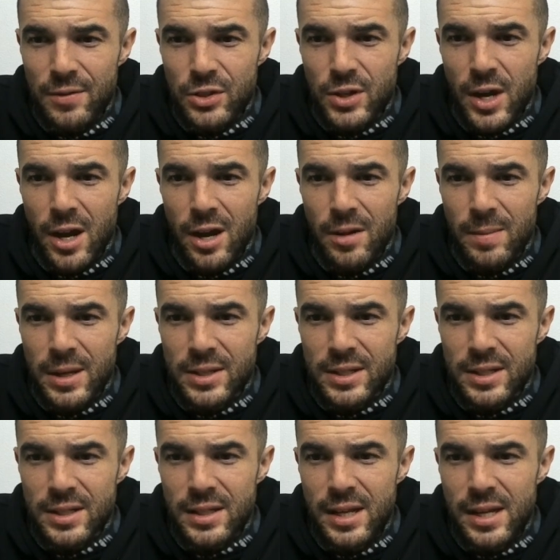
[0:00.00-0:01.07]
Fe Child makes
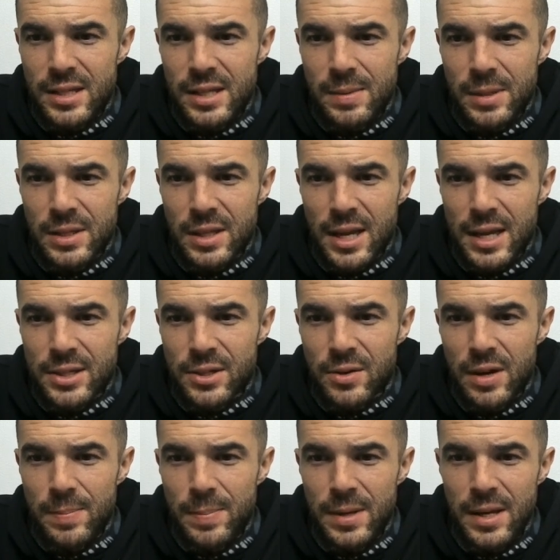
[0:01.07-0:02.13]
ENTPs less
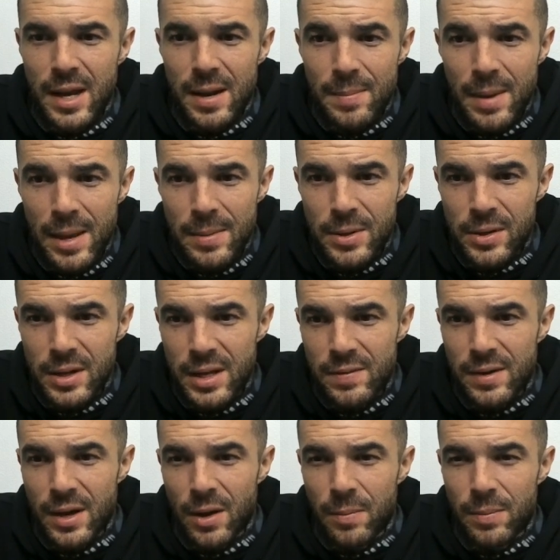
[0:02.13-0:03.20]
creepy and maybe could
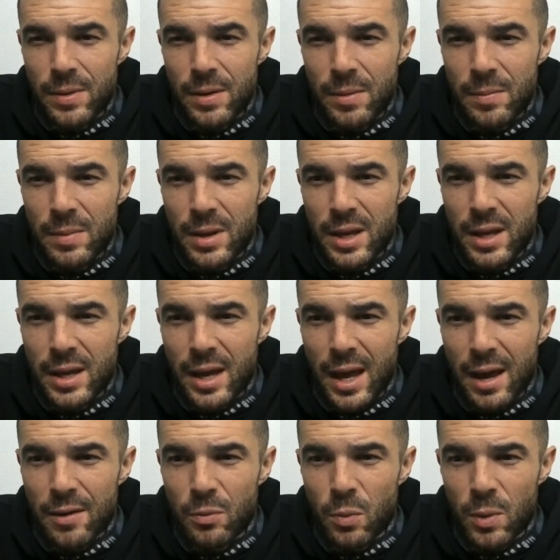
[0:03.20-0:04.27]
even help them uh,
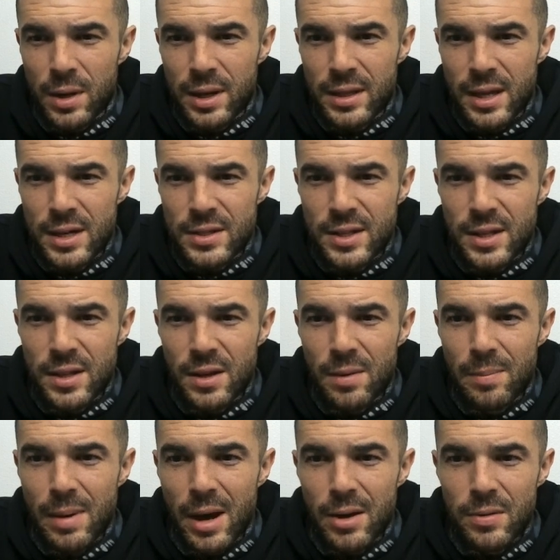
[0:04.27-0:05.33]
have wording that is in their
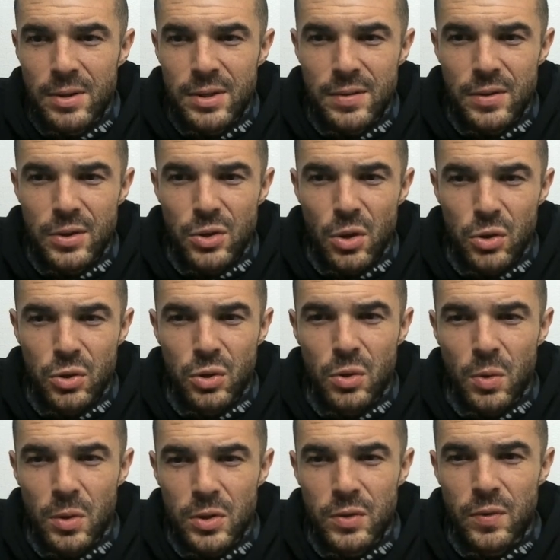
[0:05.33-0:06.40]
boundaries of the social
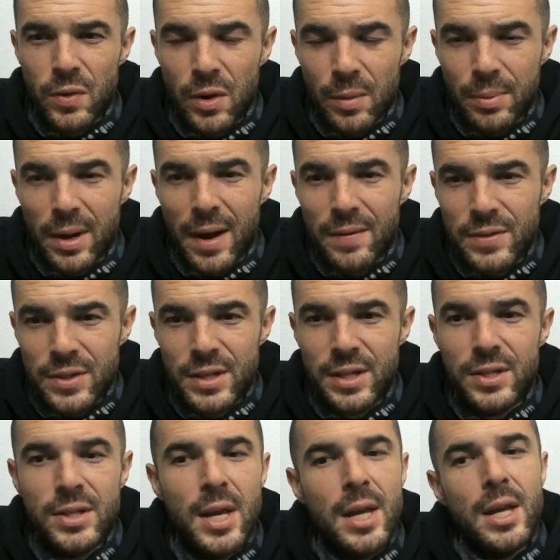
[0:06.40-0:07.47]
norms for their
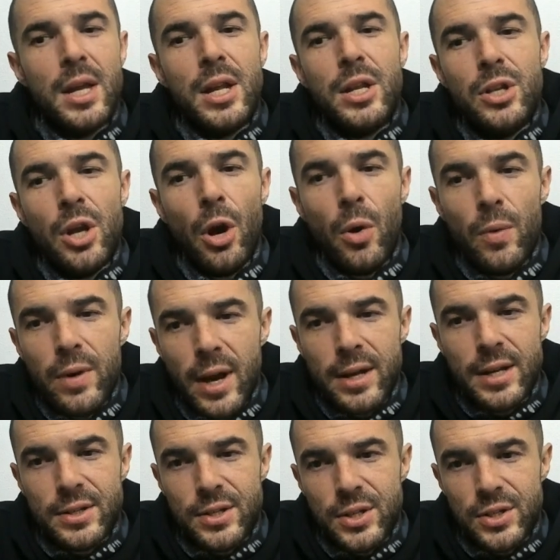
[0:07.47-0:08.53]
prophecies? No,
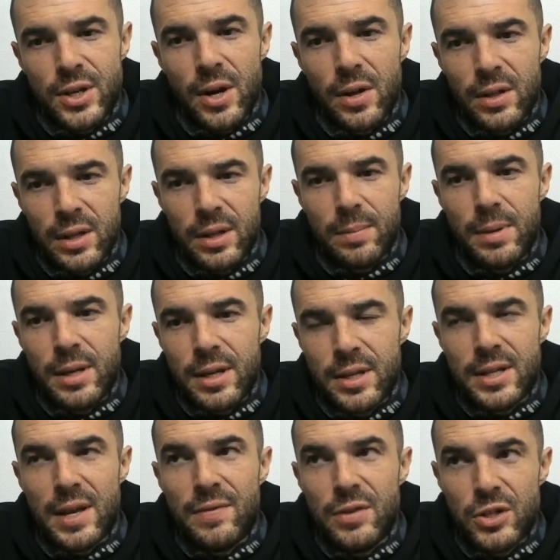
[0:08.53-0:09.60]
not necessarily,
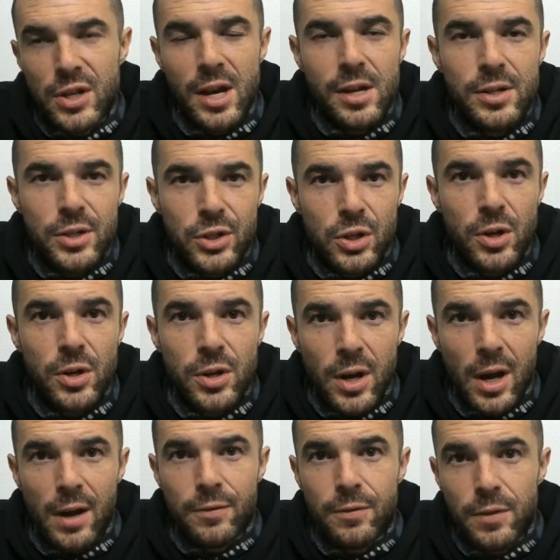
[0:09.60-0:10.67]
because FE child is turned
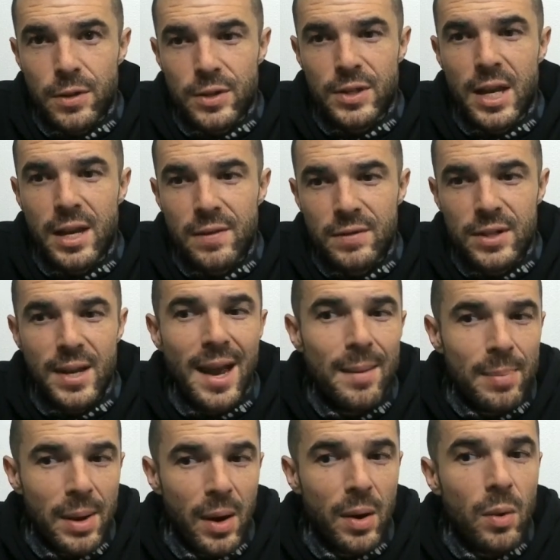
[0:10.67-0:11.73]
off for the sake of
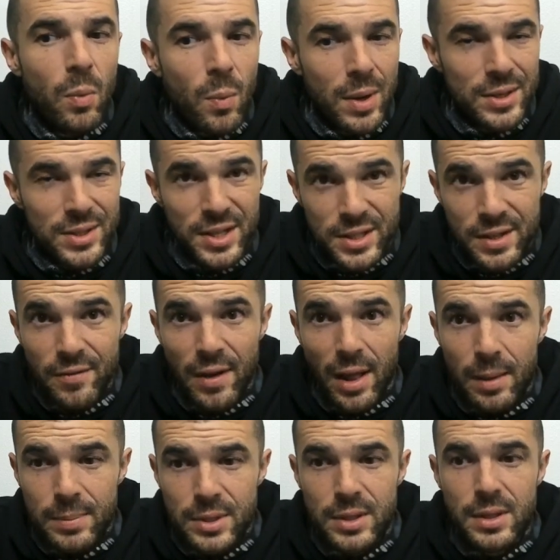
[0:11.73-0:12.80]
TI parent once it's
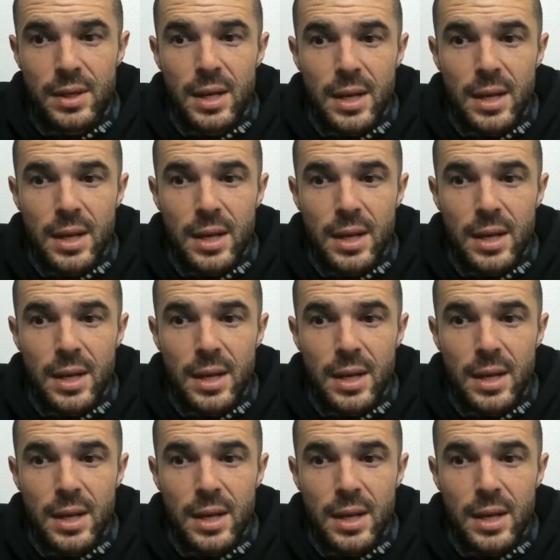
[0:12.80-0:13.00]
developed.